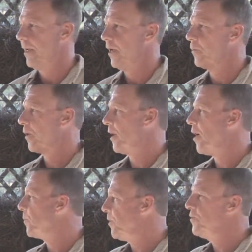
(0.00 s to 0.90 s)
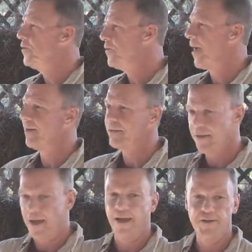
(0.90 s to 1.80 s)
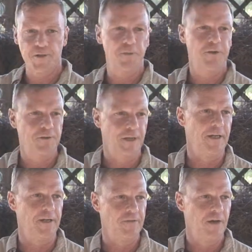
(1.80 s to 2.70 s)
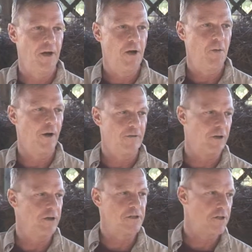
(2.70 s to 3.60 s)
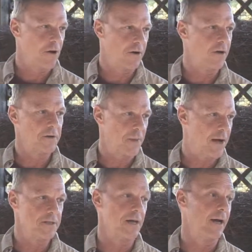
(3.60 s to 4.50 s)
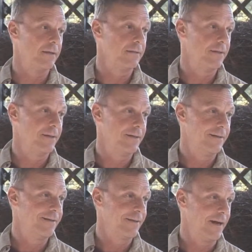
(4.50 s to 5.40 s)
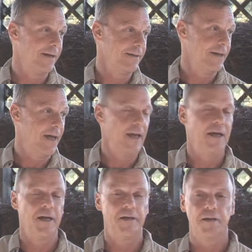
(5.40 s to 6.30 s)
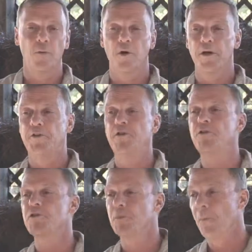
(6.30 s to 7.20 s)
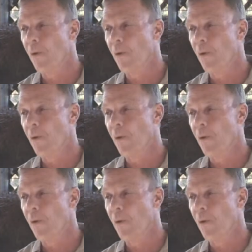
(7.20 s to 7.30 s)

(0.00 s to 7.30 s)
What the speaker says: And we're going to help you do that today, so when you leave, we'll have a good start on the bonsai. Okay? And we're going to do some